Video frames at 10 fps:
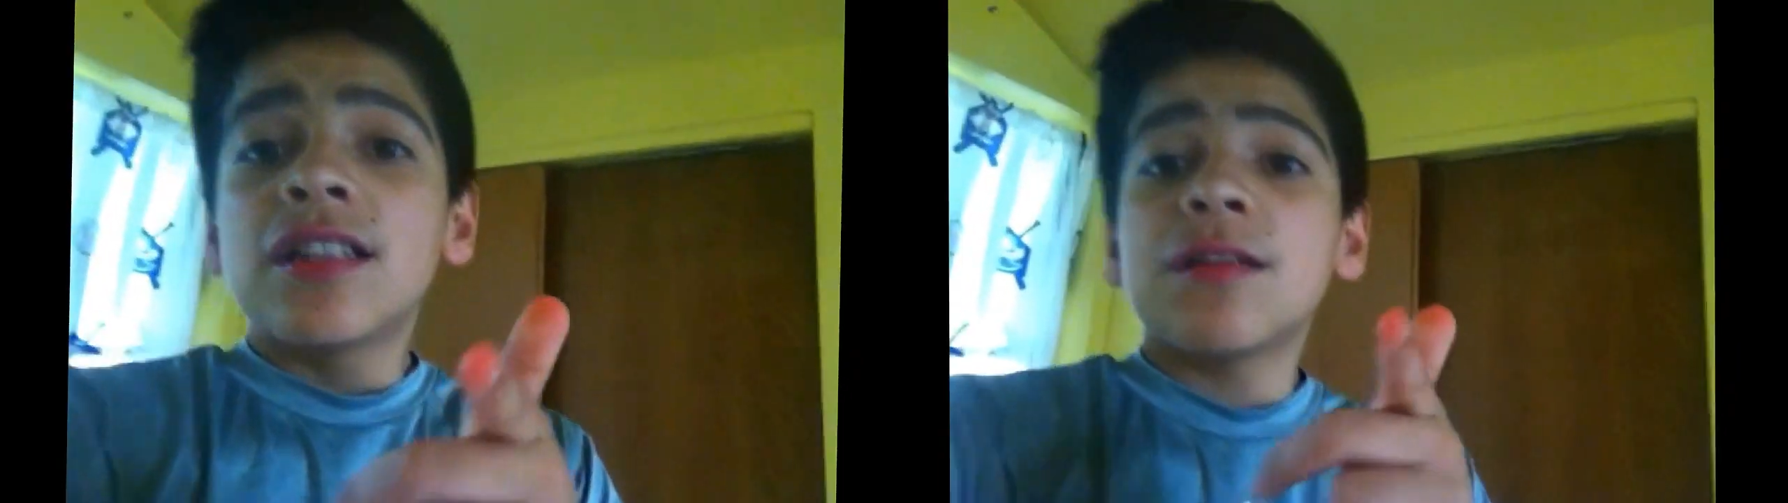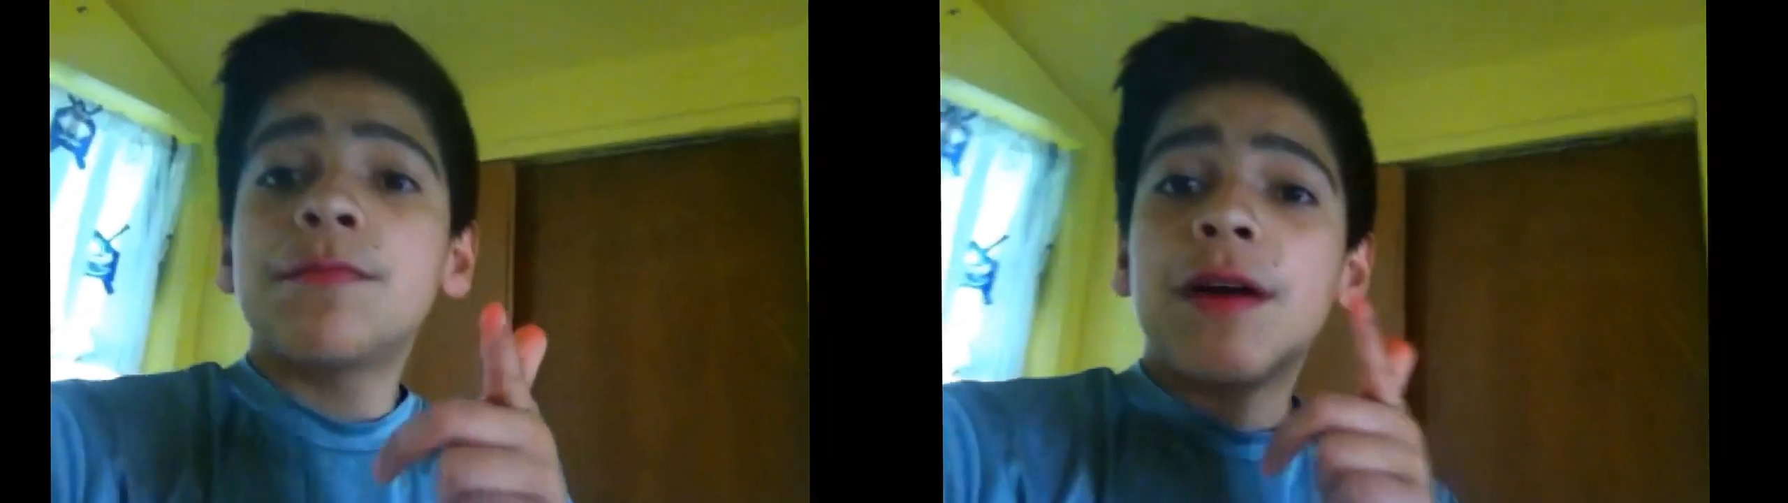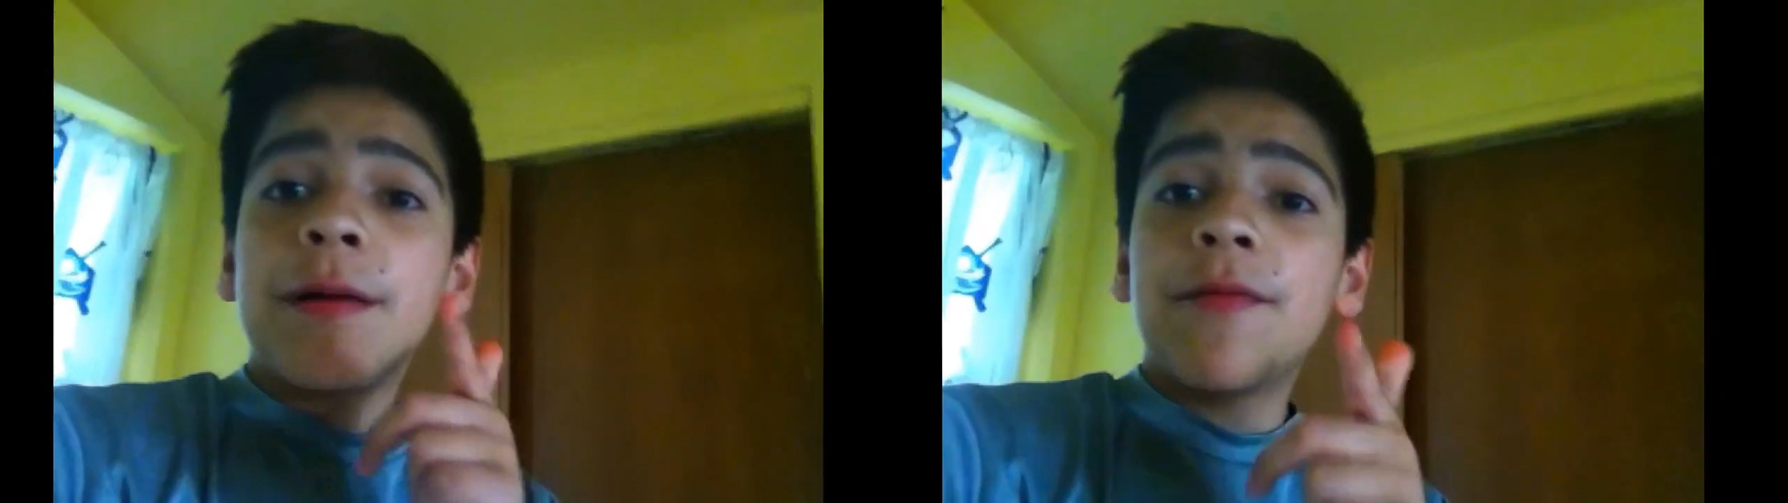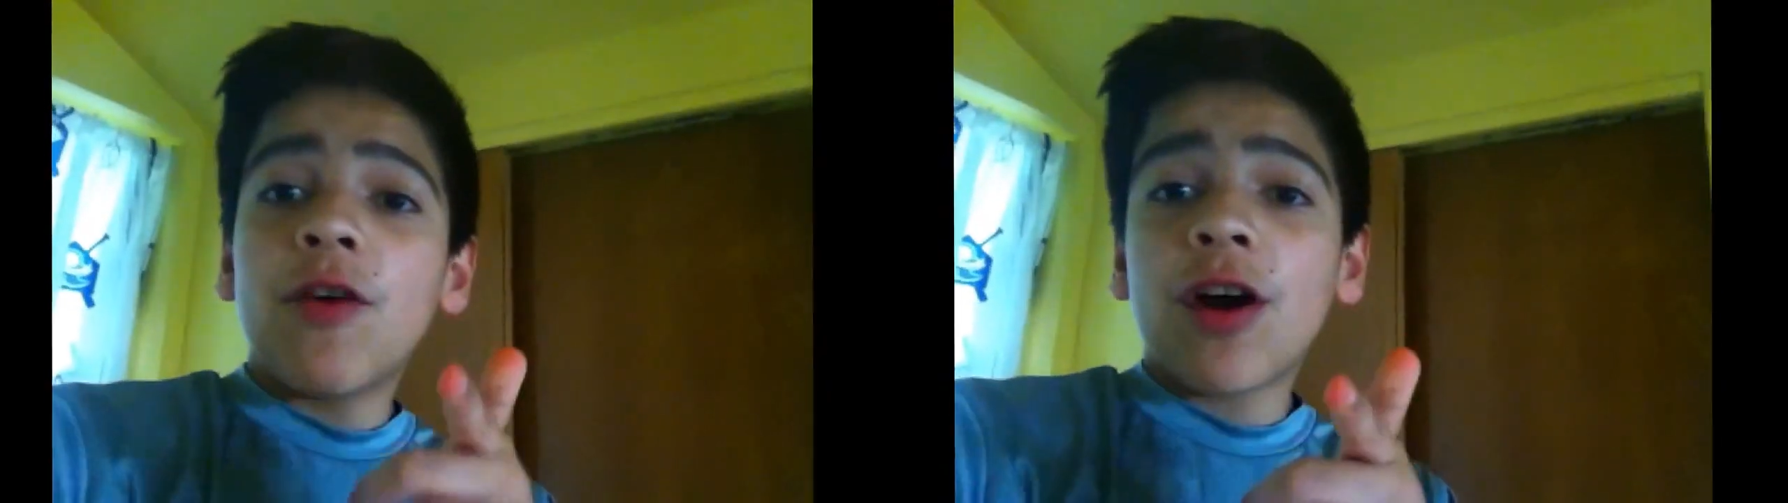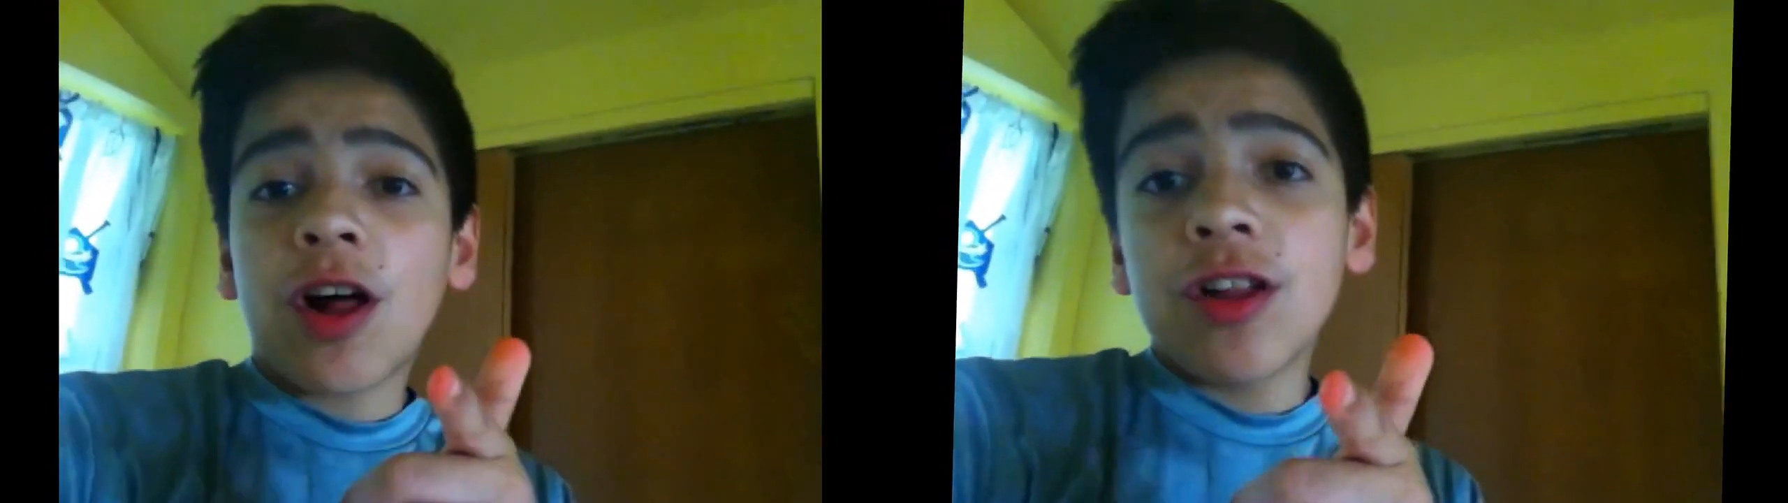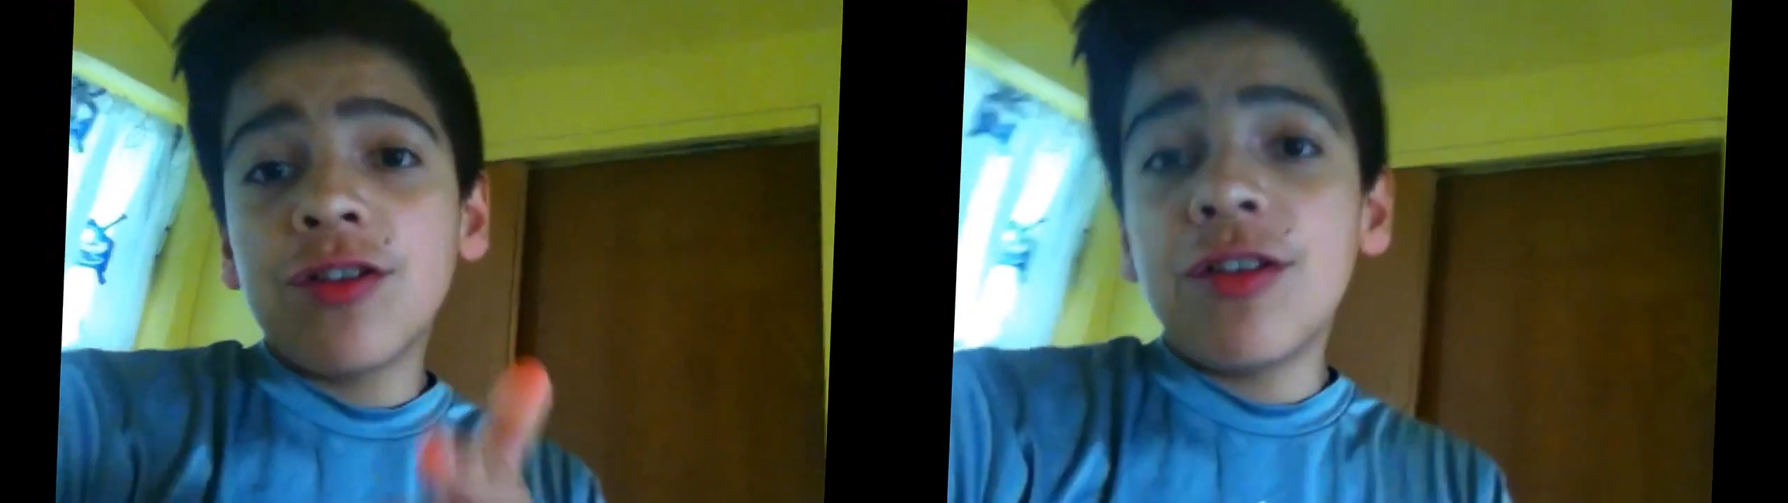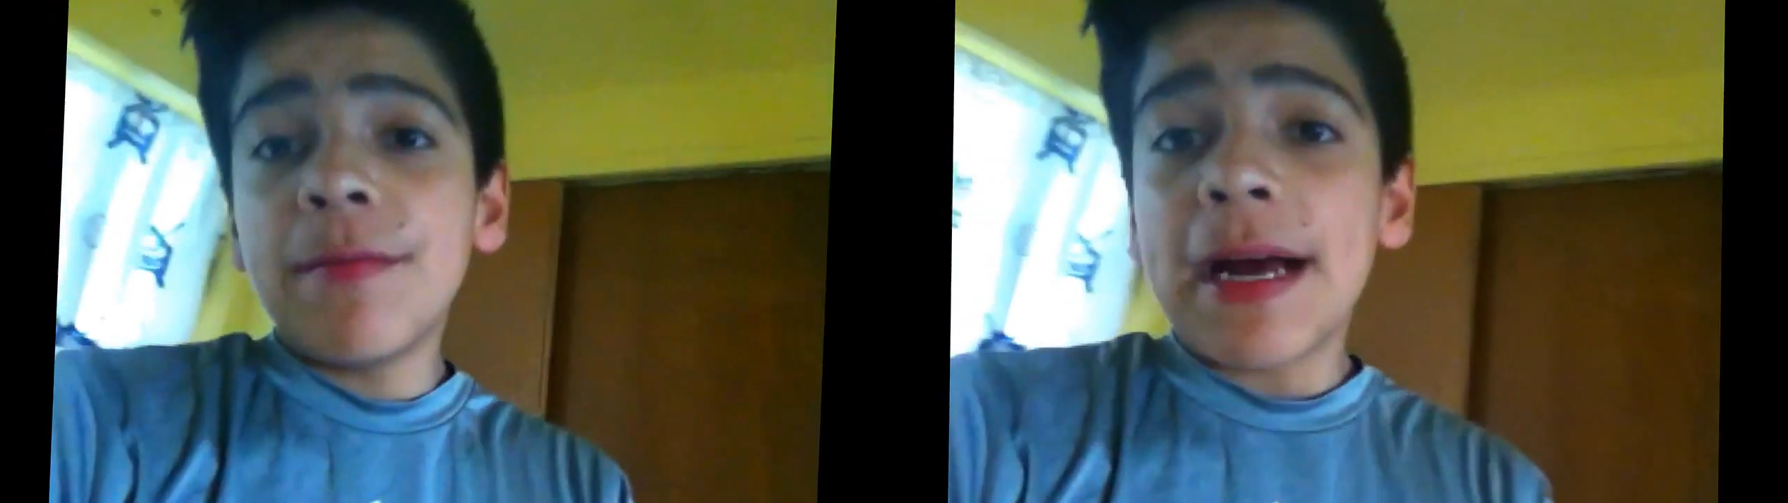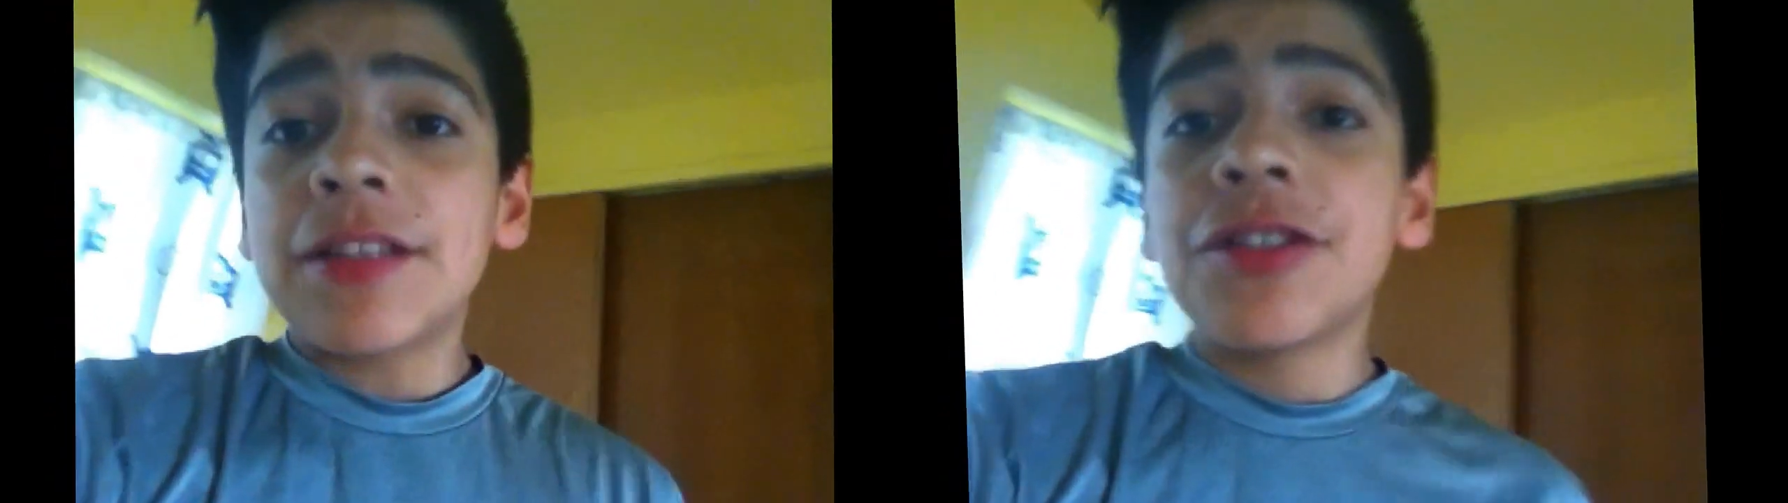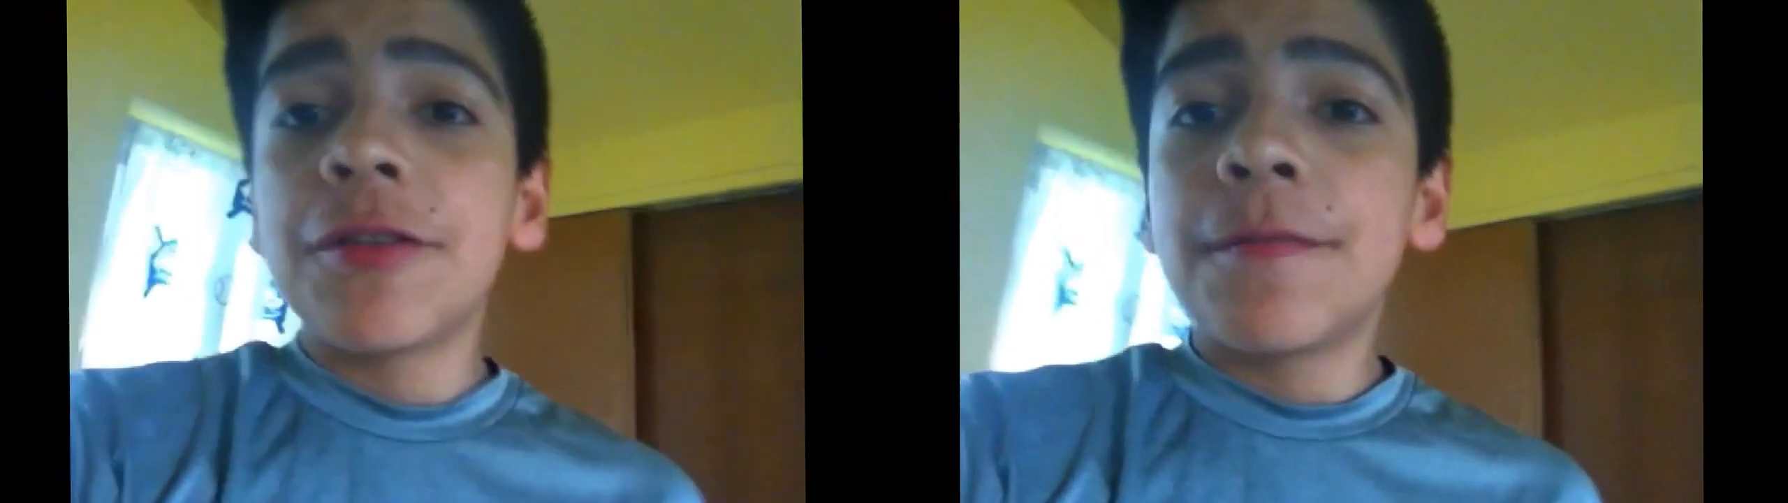to pray before a Call of Duty match.